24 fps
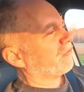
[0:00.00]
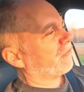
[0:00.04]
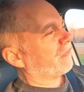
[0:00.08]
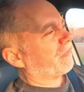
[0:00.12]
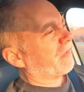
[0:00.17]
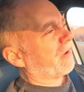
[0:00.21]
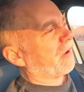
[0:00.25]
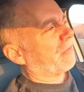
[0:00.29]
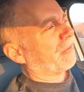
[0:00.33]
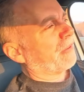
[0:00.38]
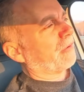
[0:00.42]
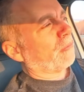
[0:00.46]

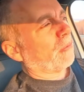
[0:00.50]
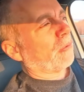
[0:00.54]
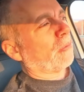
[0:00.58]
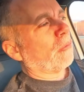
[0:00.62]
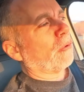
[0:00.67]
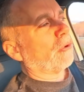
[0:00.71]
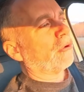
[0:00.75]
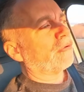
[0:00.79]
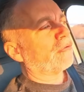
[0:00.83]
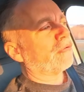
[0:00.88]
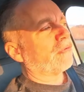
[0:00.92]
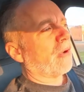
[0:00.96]
found that we
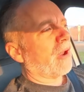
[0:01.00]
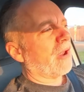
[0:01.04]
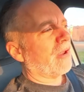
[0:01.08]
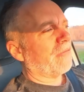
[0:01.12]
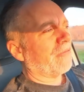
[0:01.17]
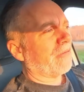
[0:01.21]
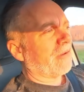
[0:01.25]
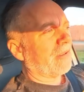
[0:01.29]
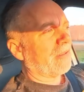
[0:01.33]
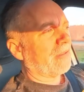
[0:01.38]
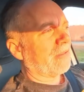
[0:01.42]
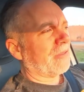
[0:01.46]
weren't
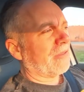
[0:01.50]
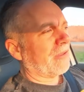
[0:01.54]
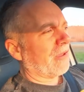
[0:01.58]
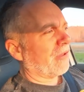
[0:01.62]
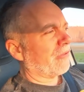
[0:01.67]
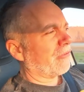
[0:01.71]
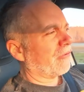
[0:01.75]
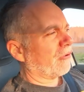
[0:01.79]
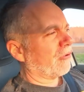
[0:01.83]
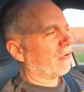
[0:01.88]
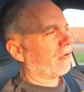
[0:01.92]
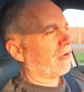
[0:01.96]
driving the
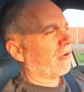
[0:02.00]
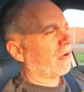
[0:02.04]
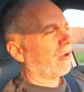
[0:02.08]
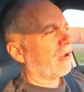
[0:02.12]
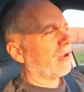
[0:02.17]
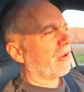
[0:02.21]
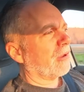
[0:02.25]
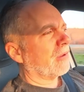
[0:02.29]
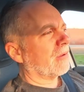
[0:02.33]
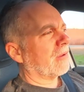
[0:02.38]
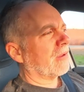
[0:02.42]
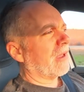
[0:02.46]
other
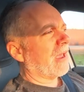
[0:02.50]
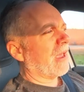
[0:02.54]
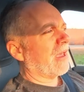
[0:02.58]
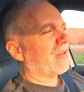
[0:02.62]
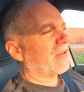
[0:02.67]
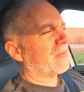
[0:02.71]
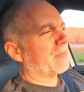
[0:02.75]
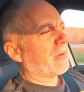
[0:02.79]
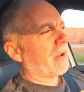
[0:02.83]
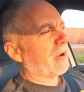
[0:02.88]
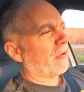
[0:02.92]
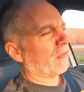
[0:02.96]

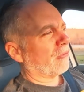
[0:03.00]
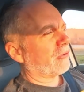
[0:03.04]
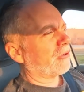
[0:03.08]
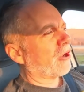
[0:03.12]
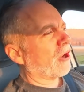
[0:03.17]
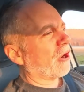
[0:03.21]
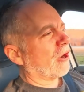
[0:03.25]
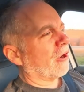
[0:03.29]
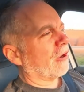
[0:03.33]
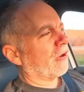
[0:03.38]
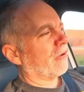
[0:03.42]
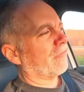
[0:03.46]
gas-powered
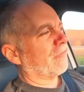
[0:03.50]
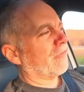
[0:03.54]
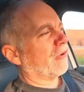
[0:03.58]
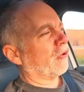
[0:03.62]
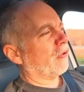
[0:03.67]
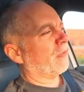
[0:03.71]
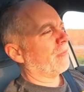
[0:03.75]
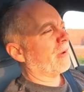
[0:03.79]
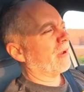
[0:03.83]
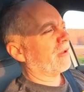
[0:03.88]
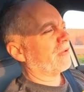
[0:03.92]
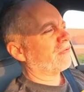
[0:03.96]
car
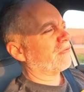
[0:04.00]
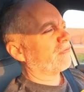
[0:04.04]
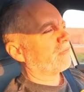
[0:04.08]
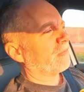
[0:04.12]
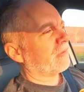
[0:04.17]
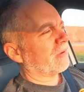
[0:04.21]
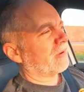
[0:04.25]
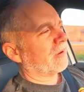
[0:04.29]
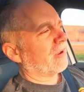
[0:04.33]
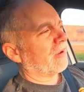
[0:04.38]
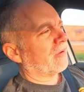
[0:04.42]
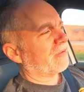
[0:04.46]
very much.
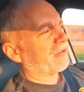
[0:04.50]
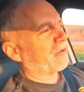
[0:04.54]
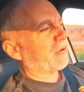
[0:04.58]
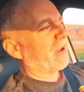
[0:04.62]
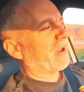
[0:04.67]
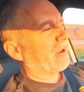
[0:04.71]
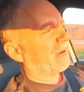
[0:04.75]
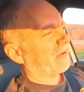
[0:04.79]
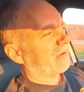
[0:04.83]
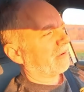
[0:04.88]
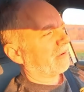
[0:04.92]
We also had